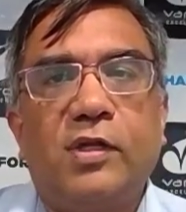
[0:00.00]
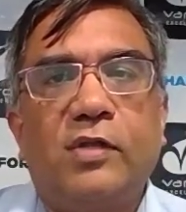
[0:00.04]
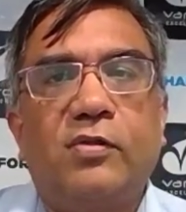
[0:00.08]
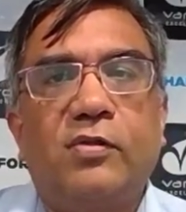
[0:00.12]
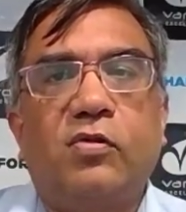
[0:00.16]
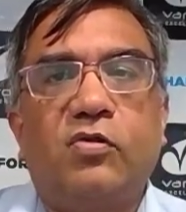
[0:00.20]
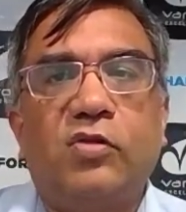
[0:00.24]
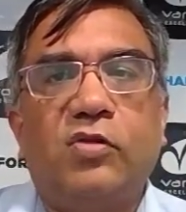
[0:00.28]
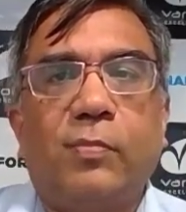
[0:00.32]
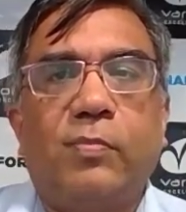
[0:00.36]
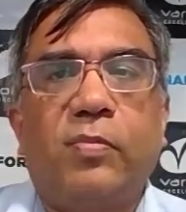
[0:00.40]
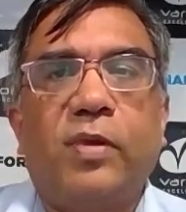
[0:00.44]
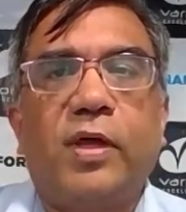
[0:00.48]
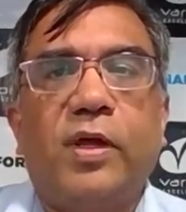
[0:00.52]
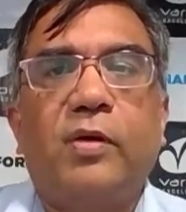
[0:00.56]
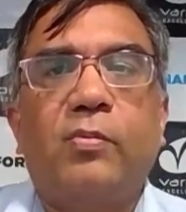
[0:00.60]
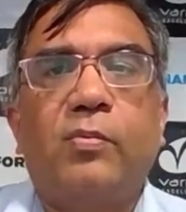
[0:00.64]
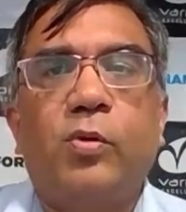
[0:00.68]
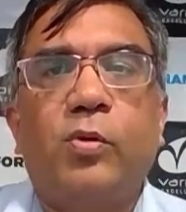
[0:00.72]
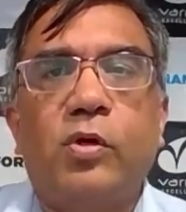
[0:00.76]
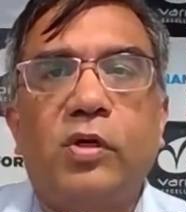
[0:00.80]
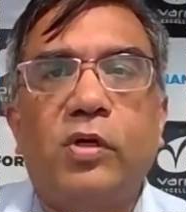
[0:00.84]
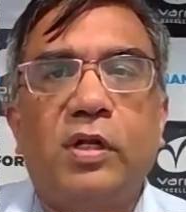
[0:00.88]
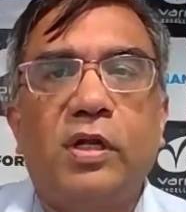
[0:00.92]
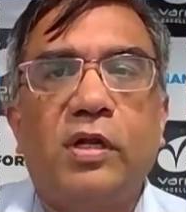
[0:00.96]
So supplier
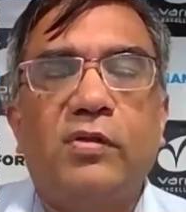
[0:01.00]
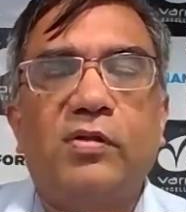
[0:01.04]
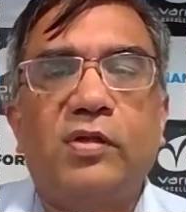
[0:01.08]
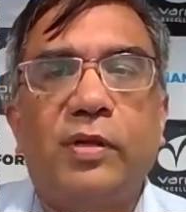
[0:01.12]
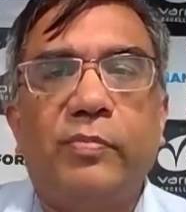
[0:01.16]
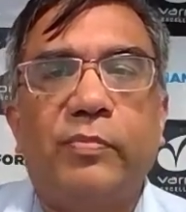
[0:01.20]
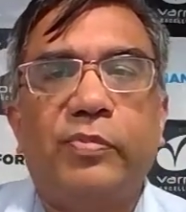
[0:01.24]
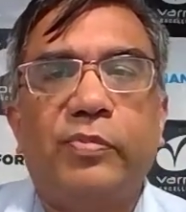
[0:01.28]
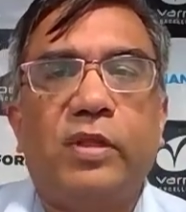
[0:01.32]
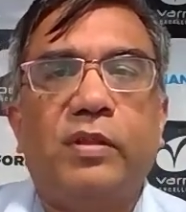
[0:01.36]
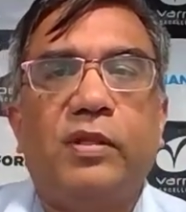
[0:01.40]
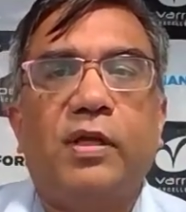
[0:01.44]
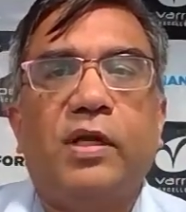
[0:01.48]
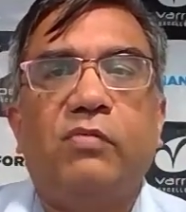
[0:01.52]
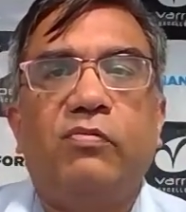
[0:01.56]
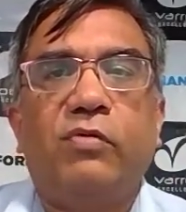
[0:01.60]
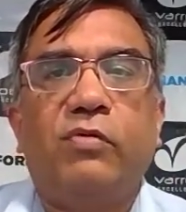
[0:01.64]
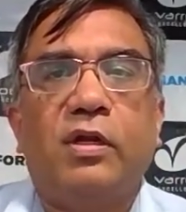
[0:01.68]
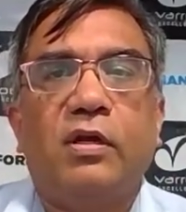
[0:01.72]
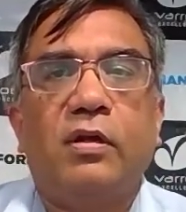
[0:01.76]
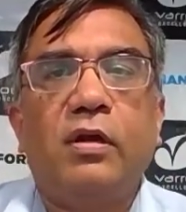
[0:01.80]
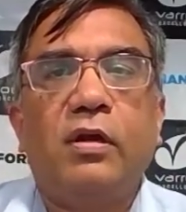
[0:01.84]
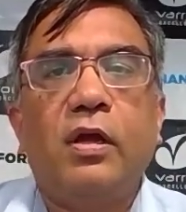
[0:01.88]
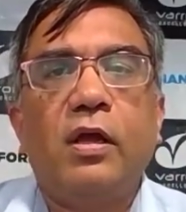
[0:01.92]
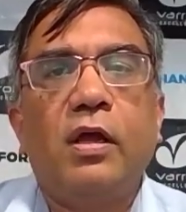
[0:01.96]
portal is something that we're
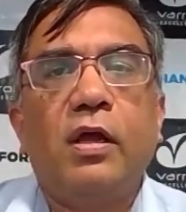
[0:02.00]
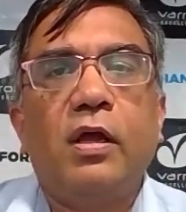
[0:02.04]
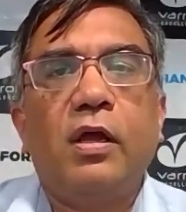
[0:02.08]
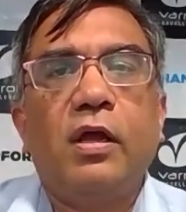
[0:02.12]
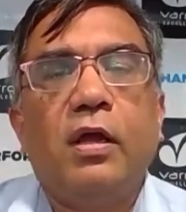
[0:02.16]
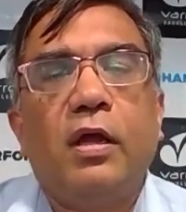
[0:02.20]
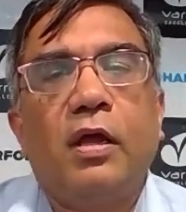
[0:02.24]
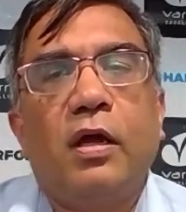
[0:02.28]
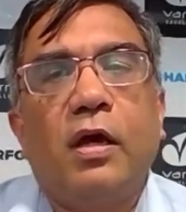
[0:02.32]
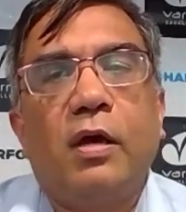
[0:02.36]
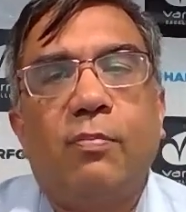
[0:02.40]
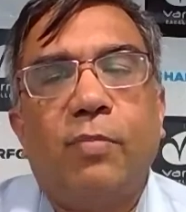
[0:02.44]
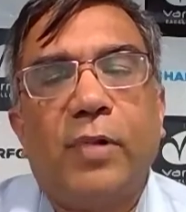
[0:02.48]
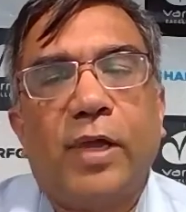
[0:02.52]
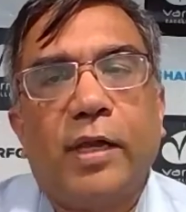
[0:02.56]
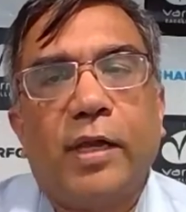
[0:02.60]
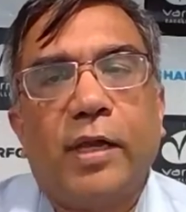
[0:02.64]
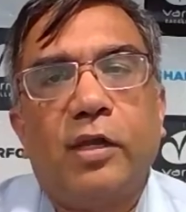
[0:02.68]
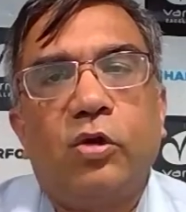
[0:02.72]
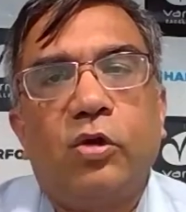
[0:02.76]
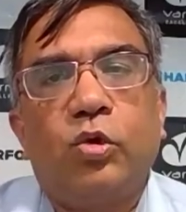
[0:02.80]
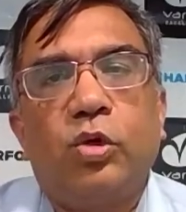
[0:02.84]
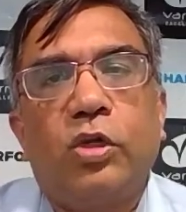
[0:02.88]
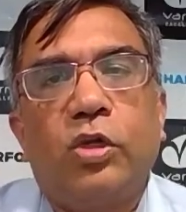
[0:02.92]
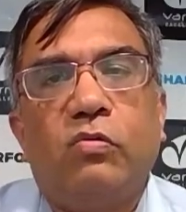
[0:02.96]
planning
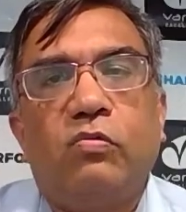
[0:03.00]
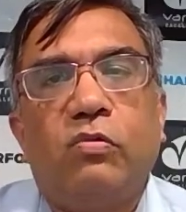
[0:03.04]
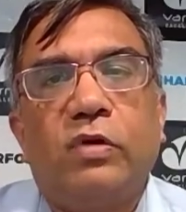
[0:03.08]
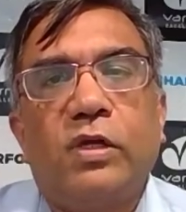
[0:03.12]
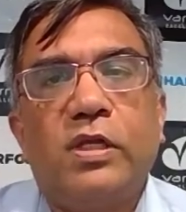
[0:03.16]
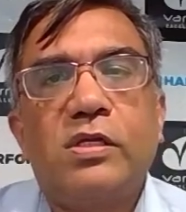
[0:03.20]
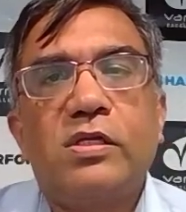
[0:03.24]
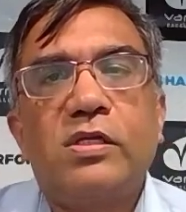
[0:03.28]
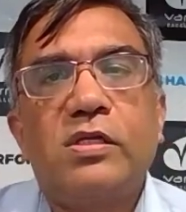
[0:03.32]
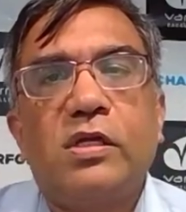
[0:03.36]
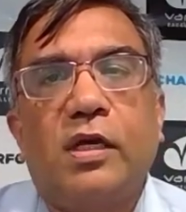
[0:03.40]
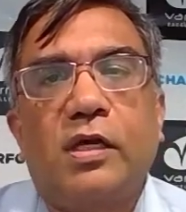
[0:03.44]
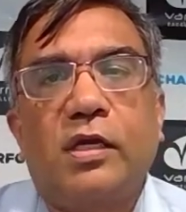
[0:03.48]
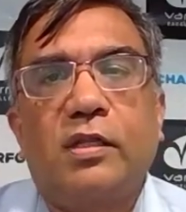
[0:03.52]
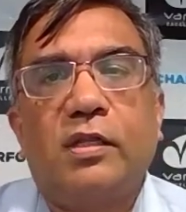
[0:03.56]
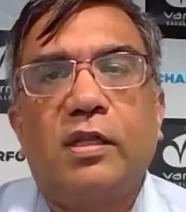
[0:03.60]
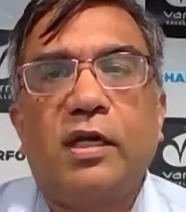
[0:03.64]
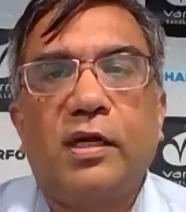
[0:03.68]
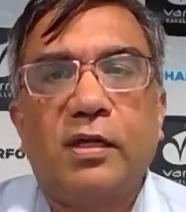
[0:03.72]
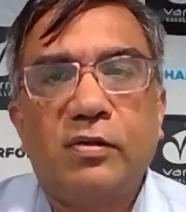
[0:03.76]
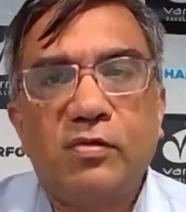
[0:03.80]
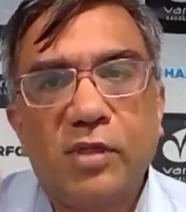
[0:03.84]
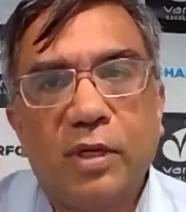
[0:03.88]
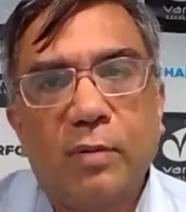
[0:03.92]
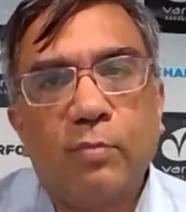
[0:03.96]
to invest. There are
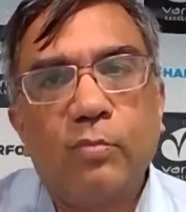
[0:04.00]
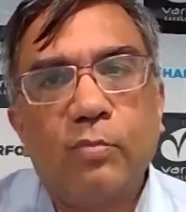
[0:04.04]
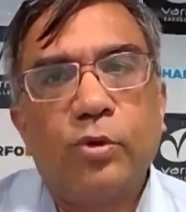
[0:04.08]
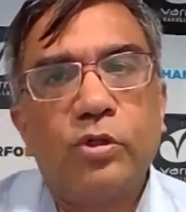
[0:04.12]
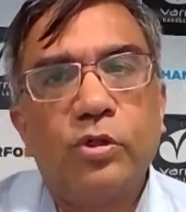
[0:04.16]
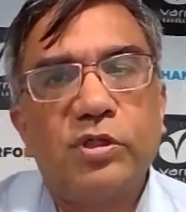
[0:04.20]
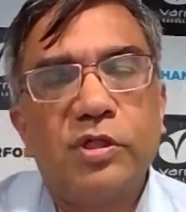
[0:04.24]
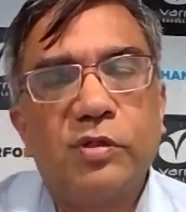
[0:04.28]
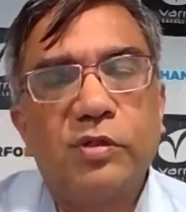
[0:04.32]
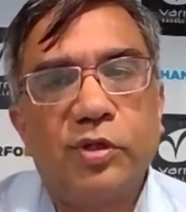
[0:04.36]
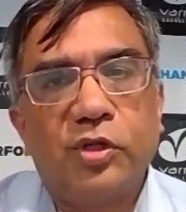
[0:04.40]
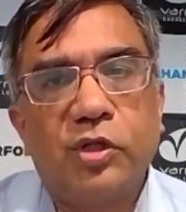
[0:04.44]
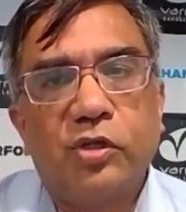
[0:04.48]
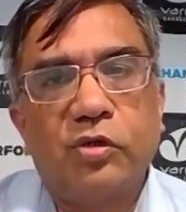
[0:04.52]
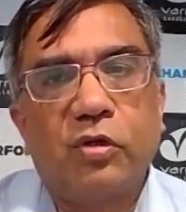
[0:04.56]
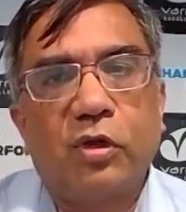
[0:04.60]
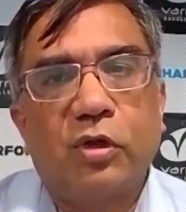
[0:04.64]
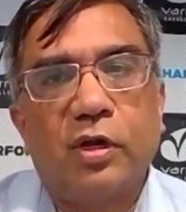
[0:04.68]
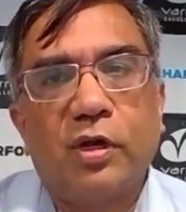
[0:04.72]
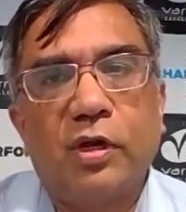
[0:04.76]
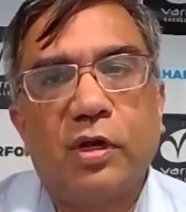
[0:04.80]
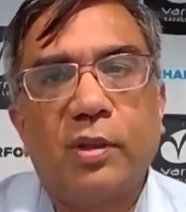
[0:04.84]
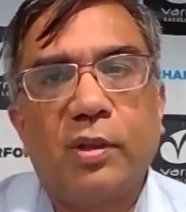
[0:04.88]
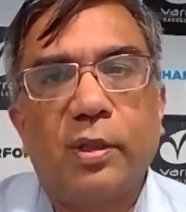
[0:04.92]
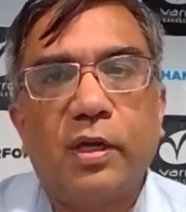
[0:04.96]
some portion which is
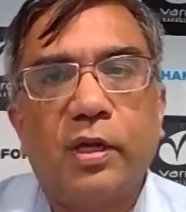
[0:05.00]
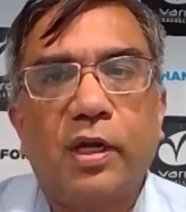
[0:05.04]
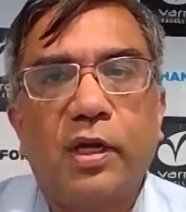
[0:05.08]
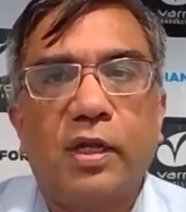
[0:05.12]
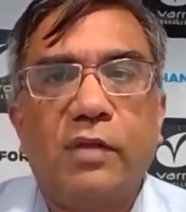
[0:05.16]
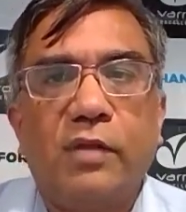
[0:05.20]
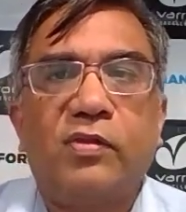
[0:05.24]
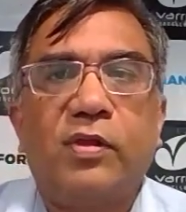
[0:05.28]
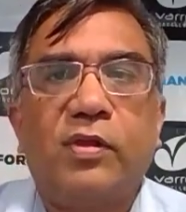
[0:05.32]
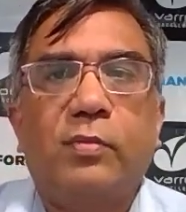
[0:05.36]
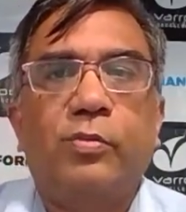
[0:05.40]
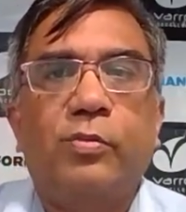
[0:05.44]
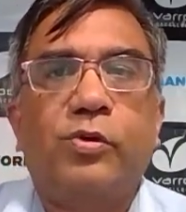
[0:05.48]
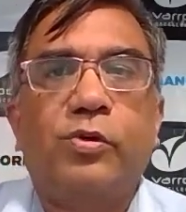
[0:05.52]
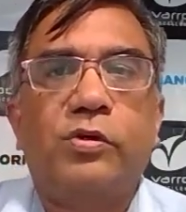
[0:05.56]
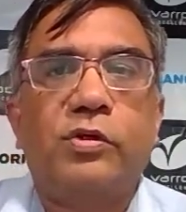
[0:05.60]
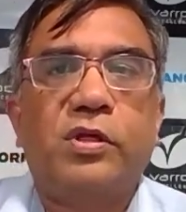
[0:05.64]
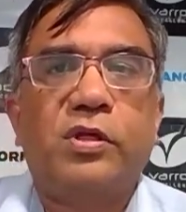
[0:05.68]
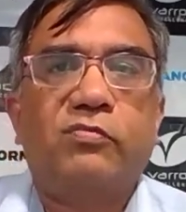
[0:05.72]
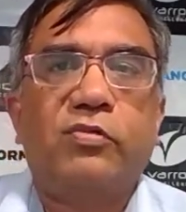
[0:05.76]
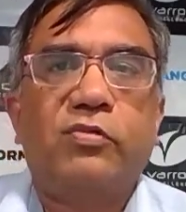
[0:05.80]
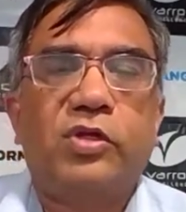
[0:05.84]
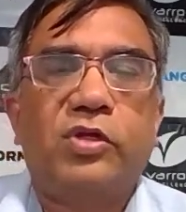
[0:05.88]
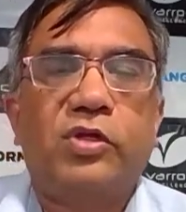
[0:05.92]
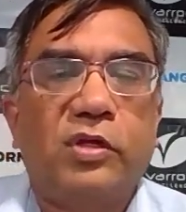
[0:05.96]
already there and some portion
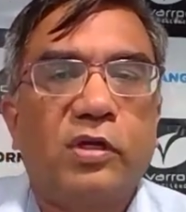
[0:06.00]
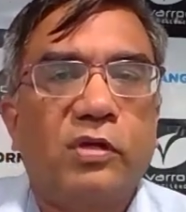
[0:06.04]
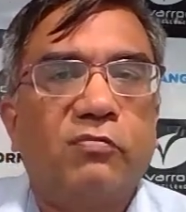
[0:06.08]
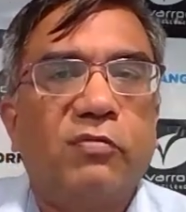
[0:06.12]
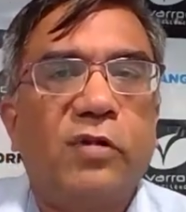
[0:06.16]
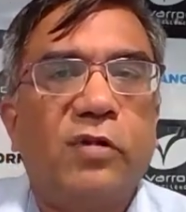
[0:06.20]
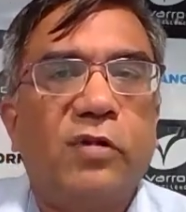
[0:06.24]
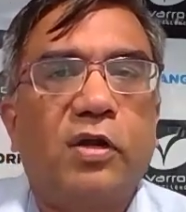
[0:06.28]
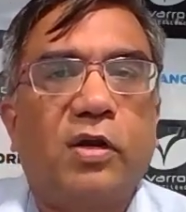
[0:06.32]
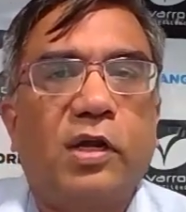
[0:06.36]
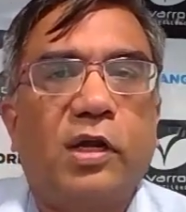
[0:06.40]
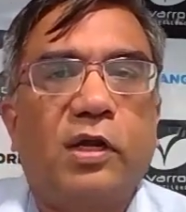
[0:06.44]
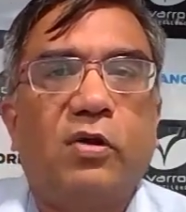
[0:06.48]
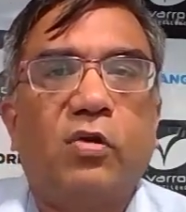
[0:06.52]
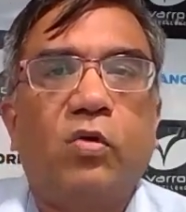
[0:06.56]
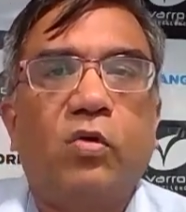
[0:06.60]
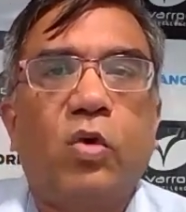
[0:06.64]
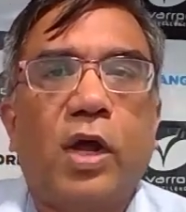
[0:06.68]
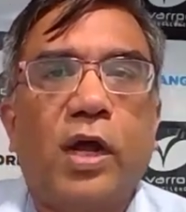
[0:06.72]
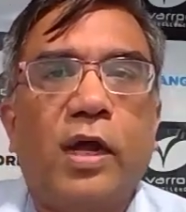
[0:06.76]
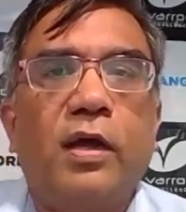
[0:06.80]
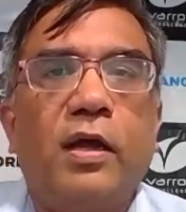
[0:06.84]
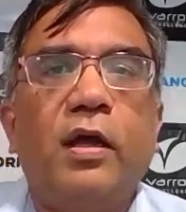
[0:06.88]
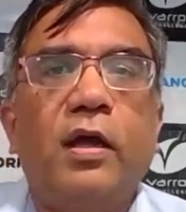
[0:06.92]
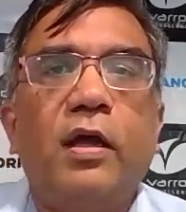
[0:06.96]
which we're trying to
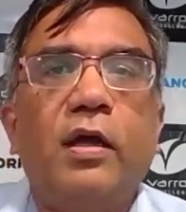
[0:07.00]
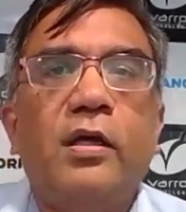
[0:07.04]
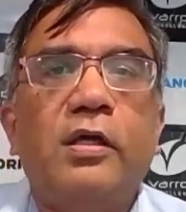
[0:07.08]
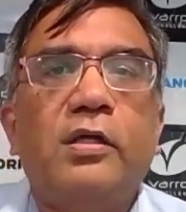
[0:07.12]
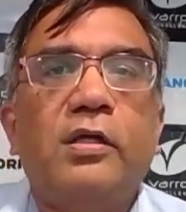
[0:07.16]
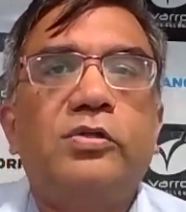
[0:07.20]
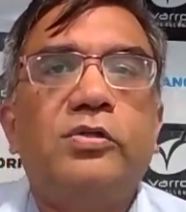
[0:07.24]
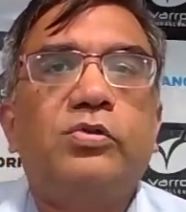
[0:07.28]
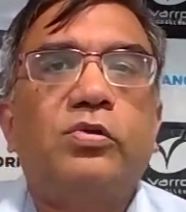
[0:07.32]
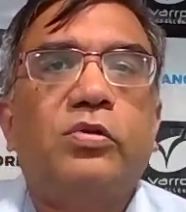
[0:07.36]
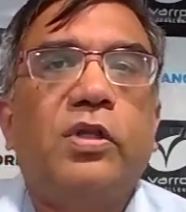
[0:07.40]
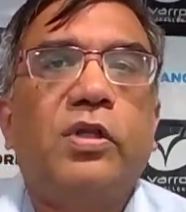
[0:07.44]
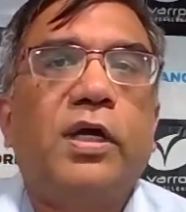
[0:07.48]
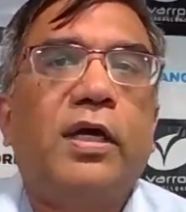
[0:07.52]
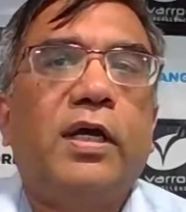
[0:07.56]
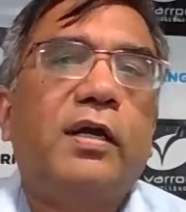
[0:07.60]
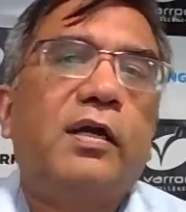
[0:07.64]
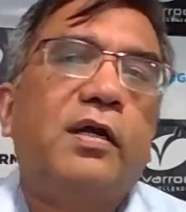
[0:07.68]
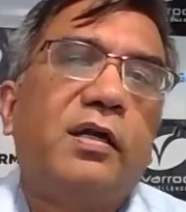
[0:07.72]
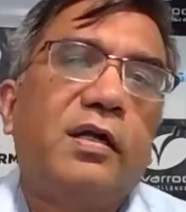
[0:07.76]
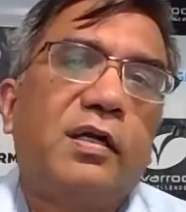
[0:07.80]
add, so that